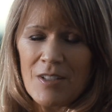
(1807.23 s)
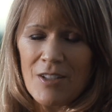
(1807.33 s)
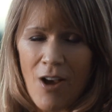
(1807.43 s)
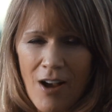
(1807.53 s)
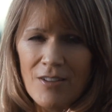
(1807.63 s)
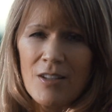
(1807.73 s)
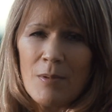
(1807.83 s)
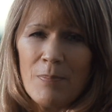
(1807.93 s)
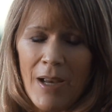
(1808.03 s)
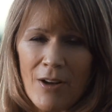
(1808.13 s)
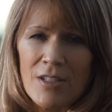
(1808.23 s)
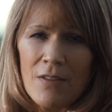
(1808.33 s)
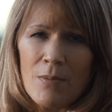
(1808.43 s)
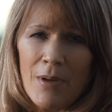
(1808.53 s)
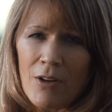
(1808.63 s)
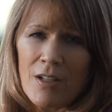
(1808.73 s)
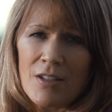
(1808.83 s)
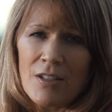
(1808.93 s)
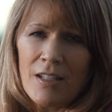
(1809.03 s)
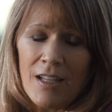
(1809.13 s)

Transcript: to talk to the parents of American